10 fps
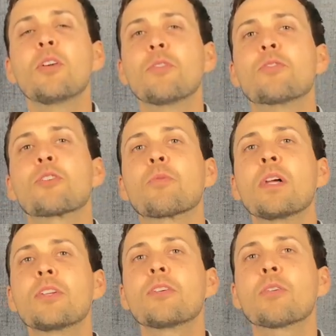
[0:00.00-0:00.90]
you
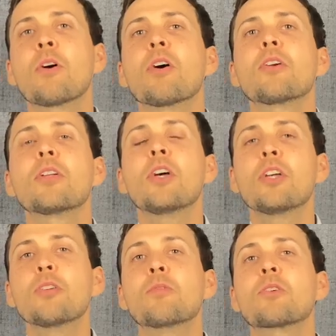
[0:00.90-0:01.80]
surrender your heart,
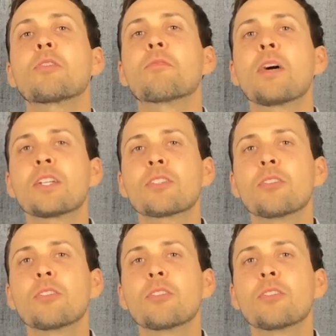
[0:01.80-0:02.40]
you've confessed